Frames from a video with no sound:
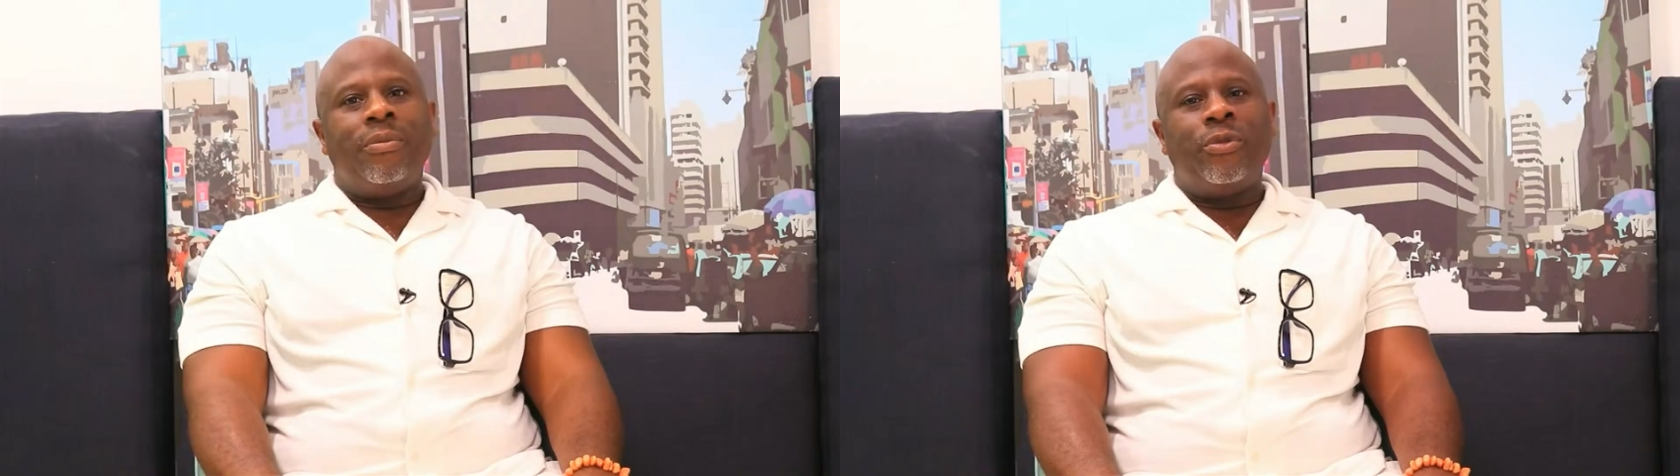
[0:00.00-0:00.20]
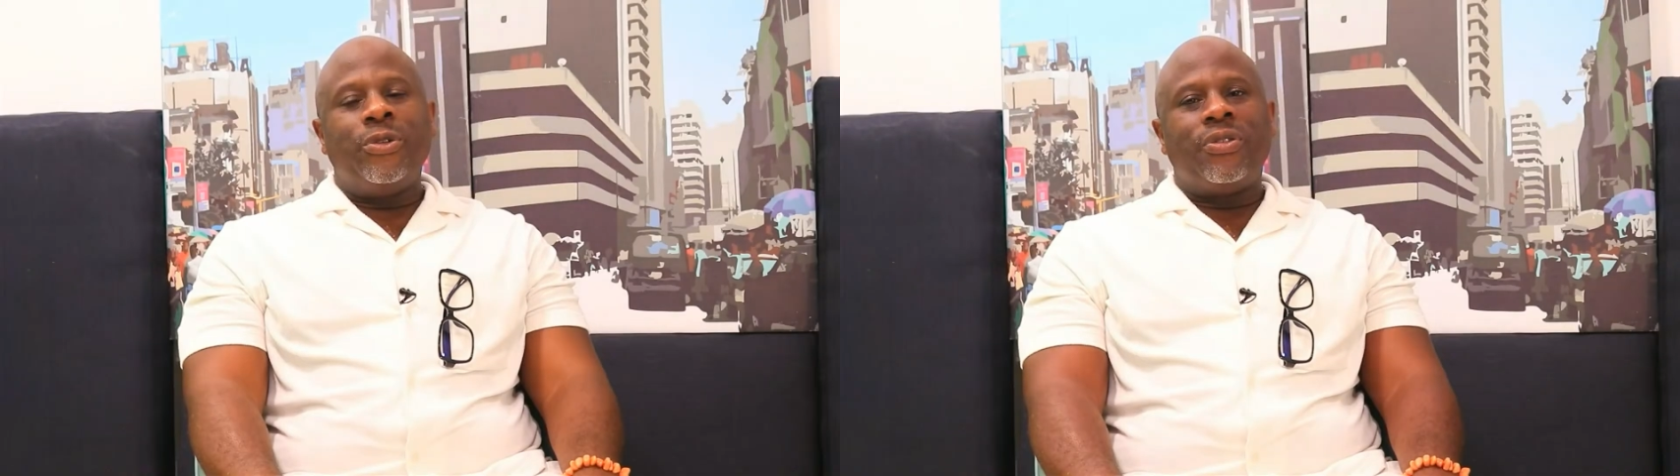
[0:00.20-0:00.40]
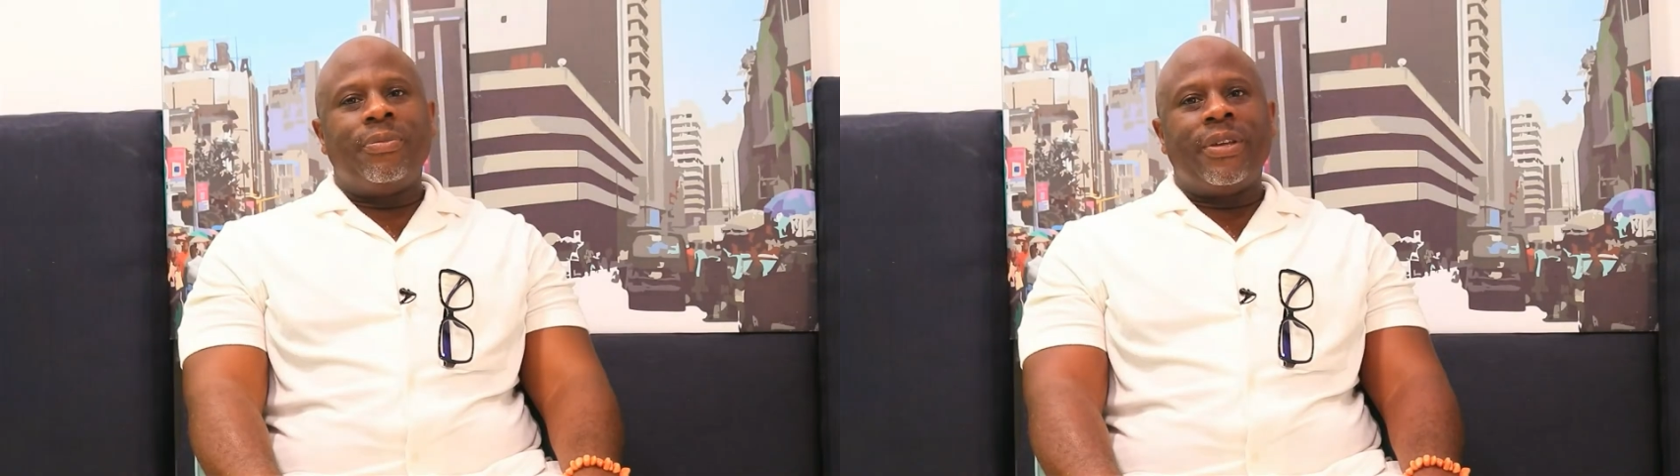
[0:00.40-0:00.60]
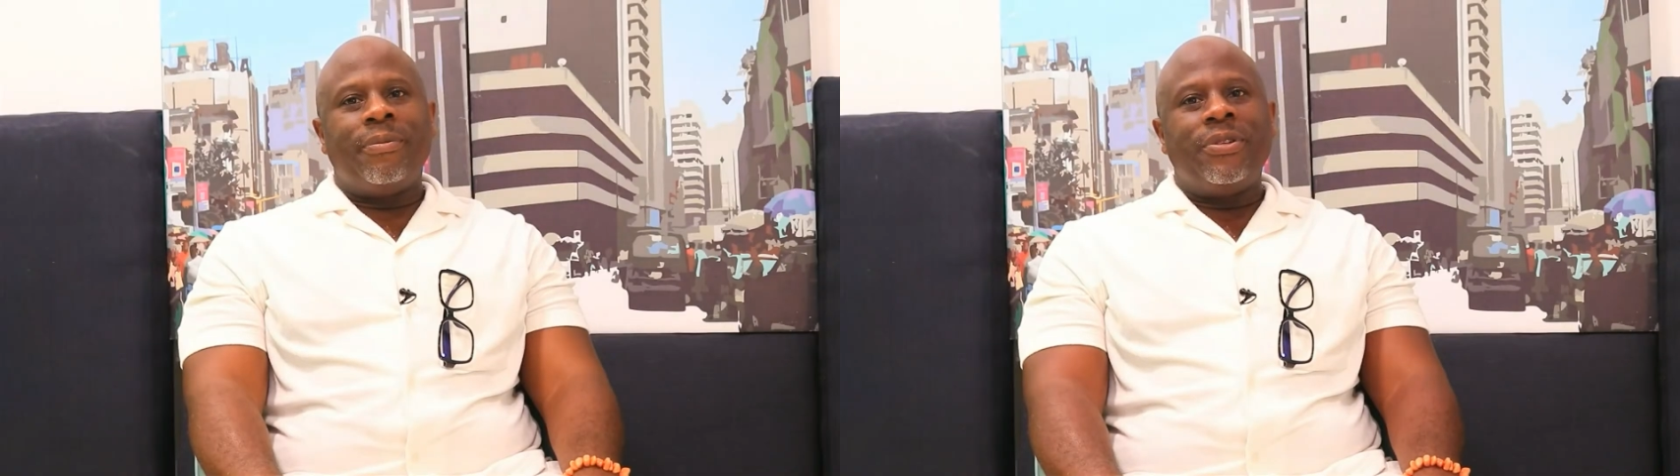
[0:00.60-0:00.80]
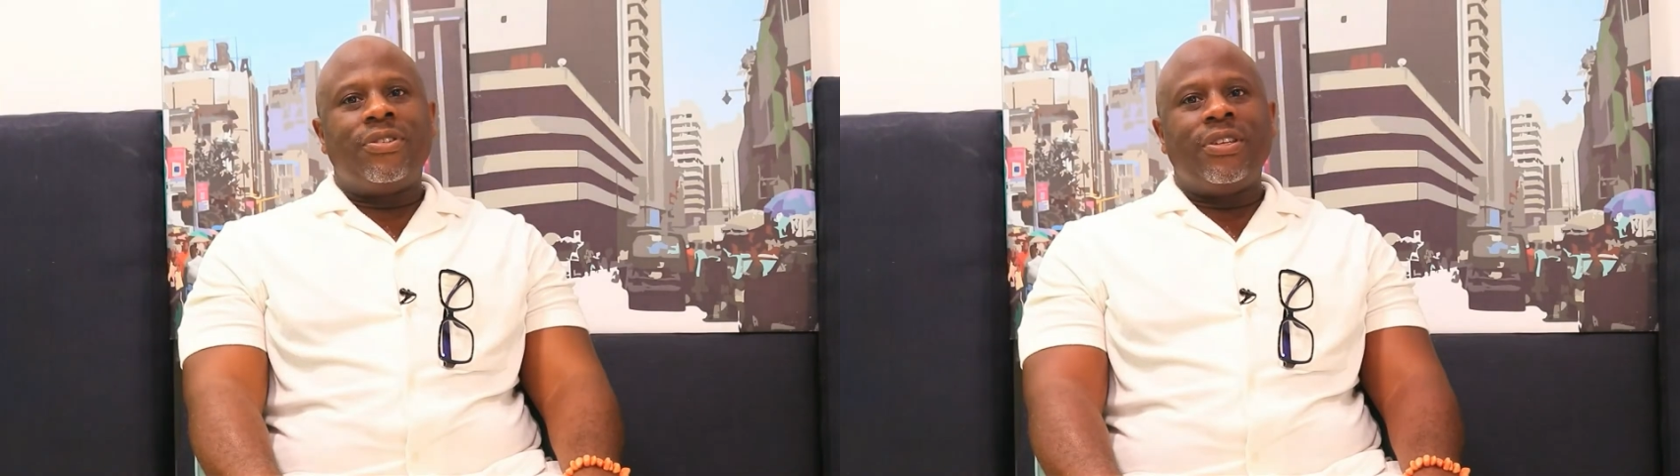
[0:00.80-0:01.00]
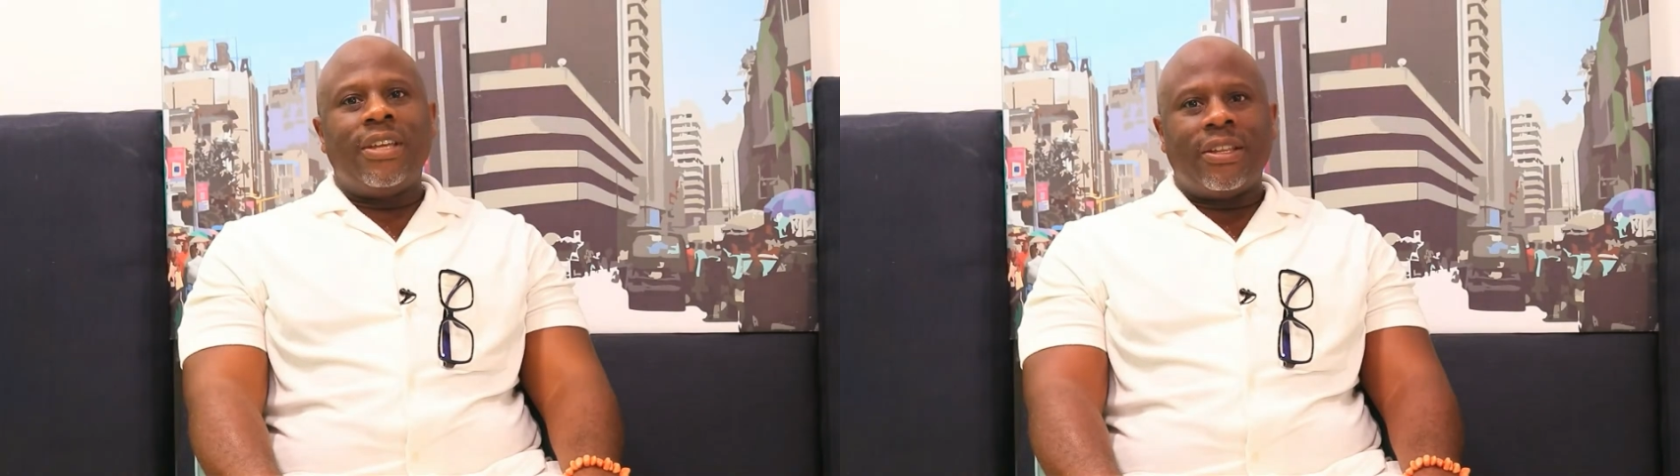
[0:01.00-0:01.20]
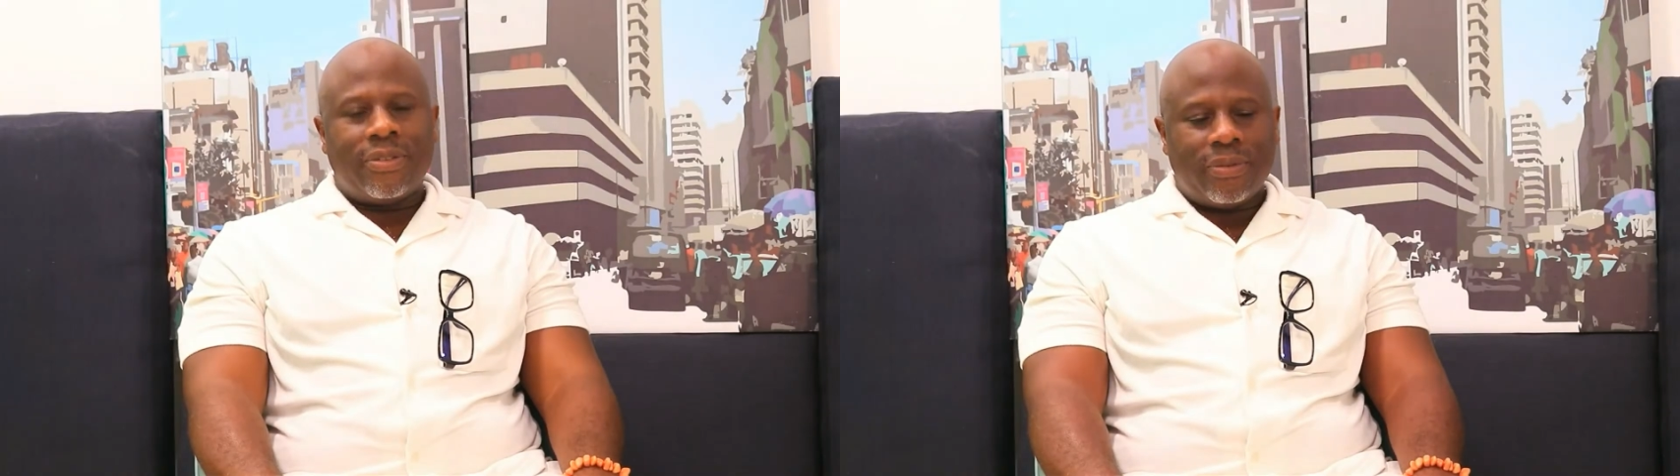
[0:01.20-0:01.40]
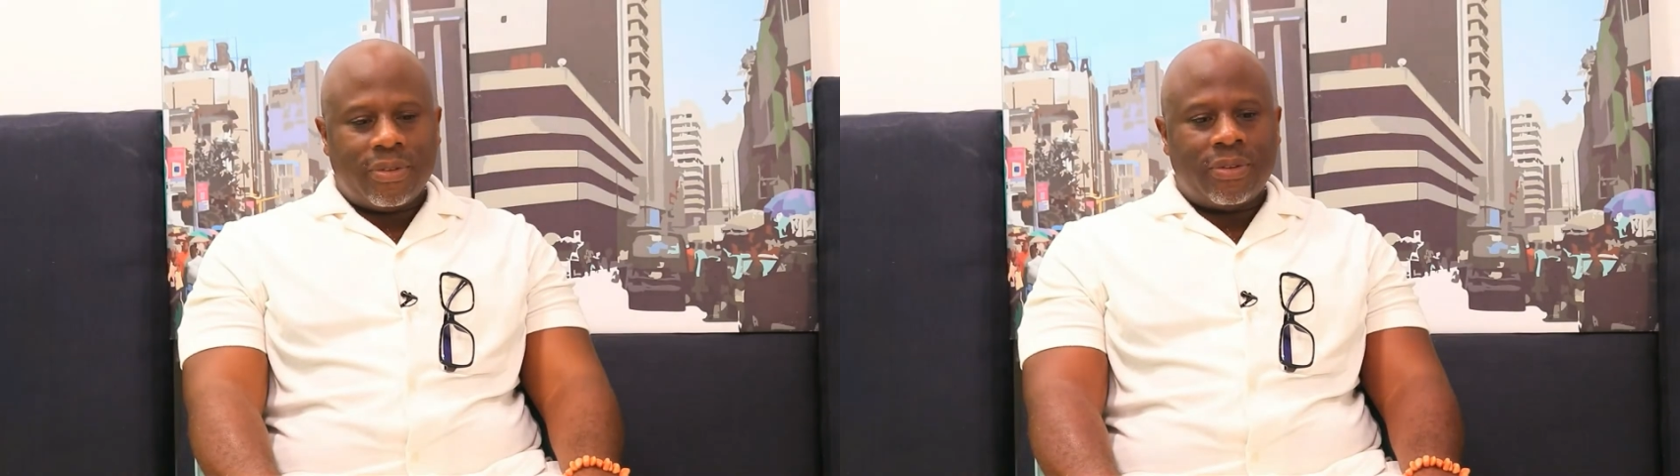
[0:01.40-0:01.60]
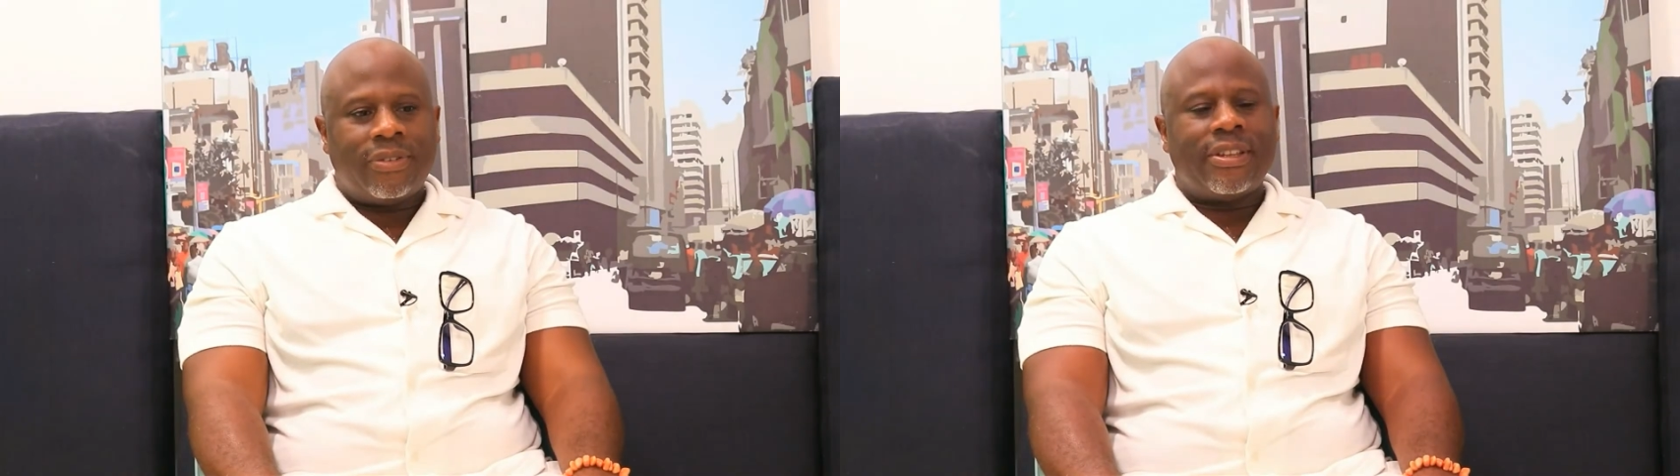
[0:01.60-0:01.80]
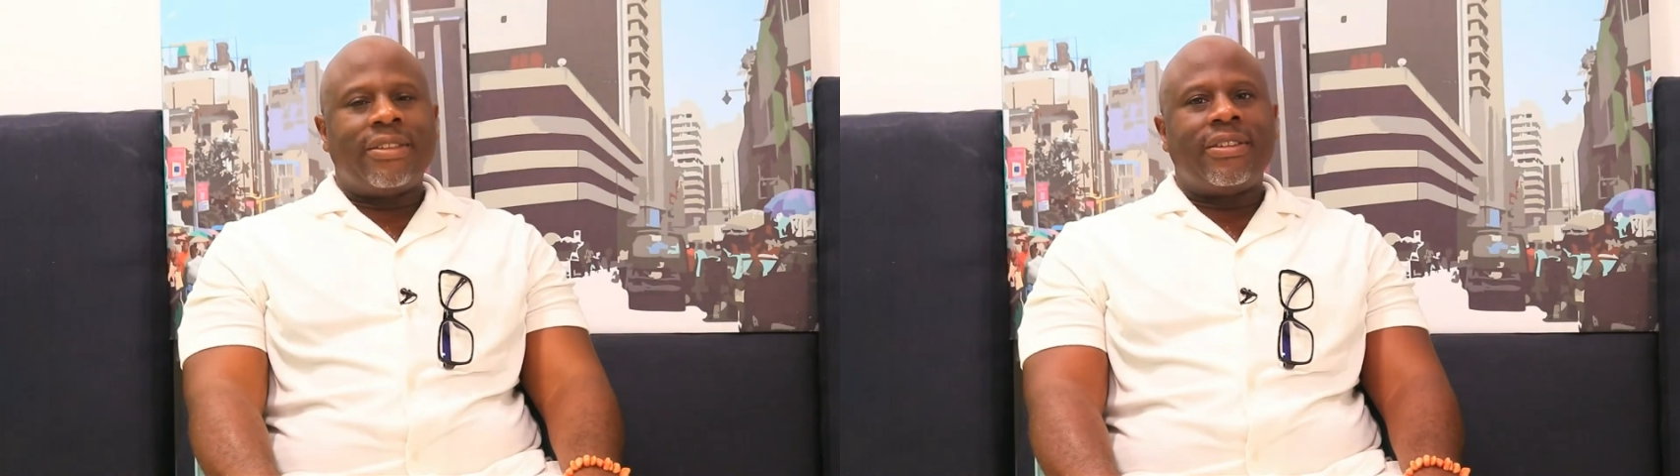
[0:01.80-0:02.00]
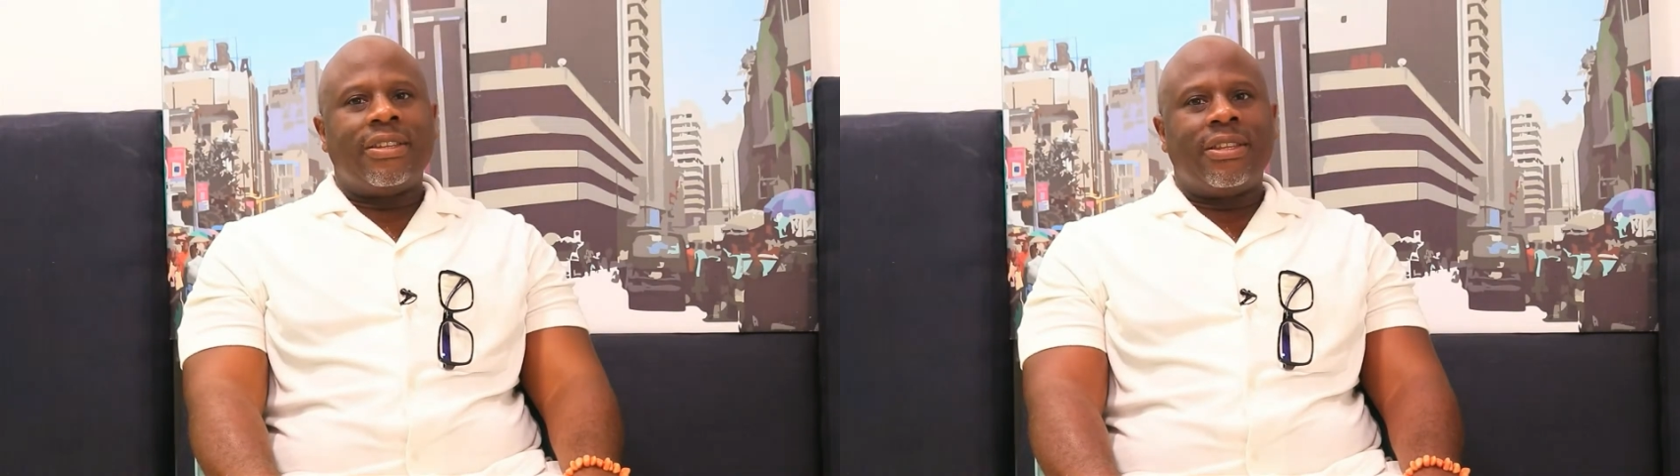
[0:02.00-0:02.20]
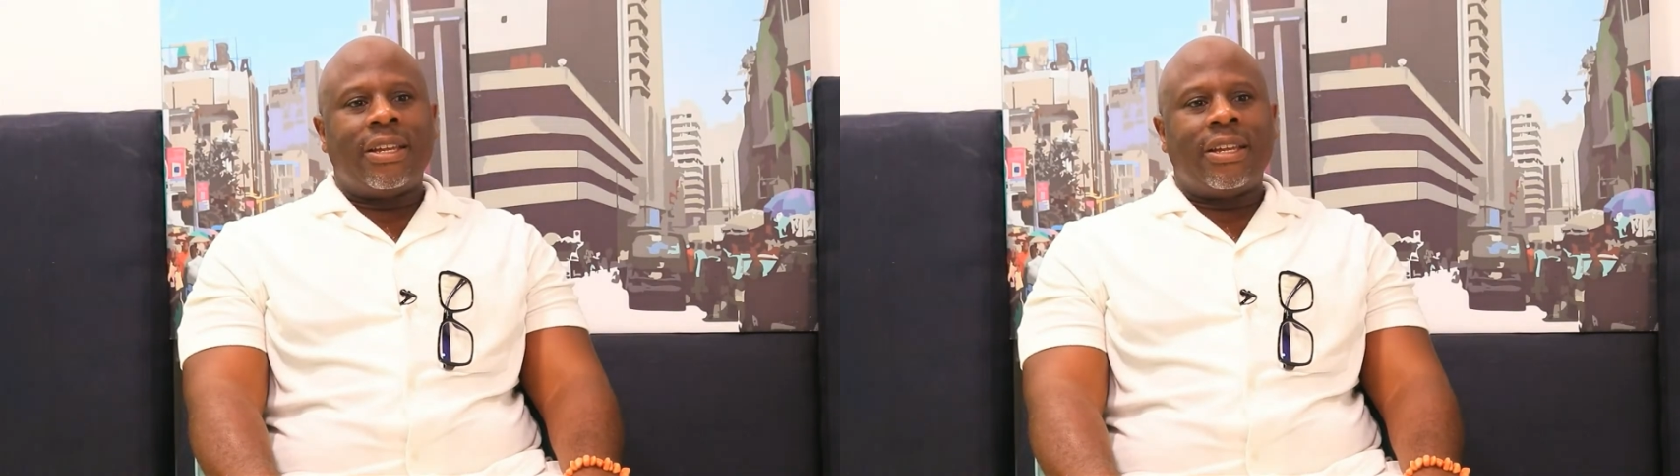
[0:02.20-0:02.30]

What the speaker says: Rotimi Amici that started